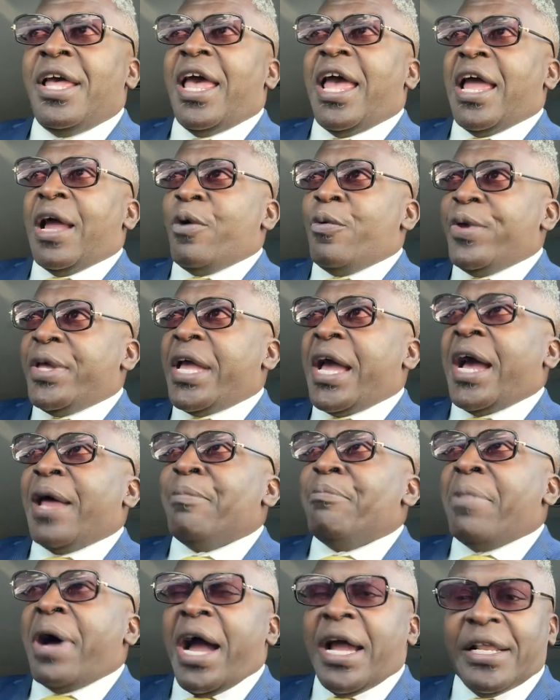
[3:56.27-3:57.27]
And we got
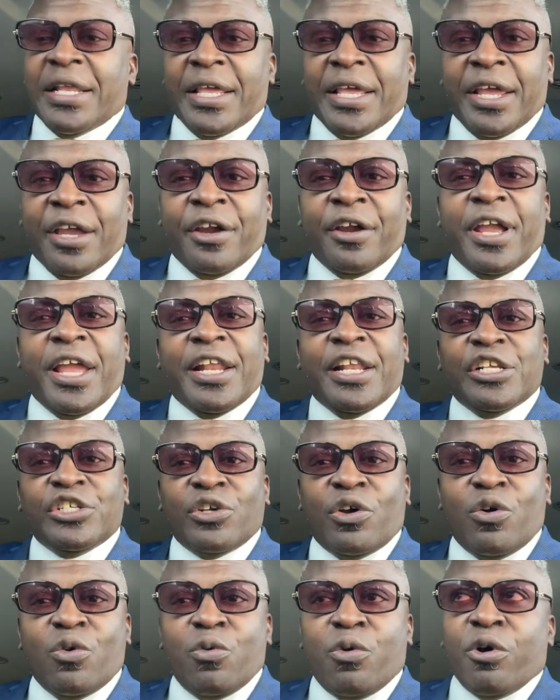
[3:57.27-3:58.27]
Biden here, in his
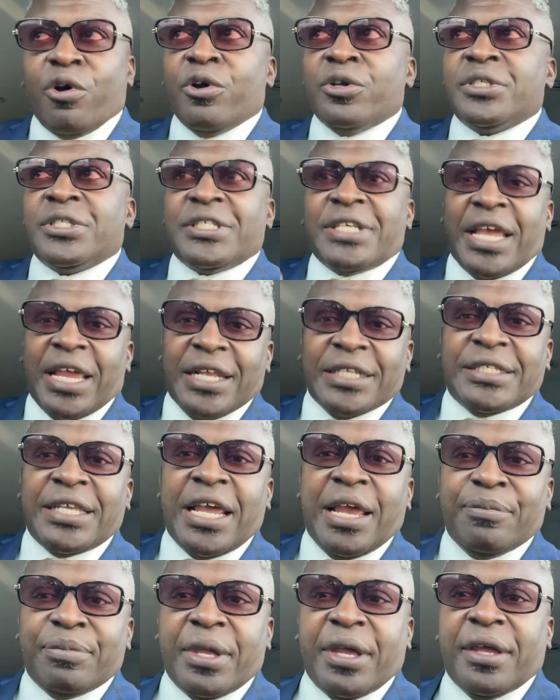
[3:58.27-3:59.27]
own words, saying the
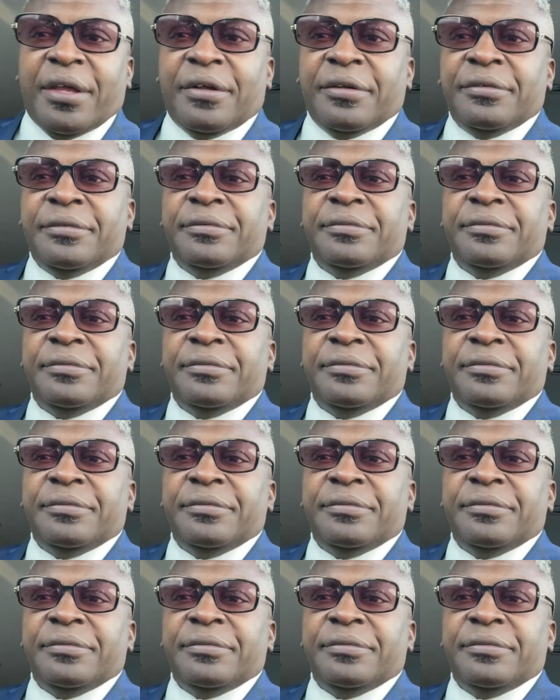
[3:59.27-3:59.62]
same thing.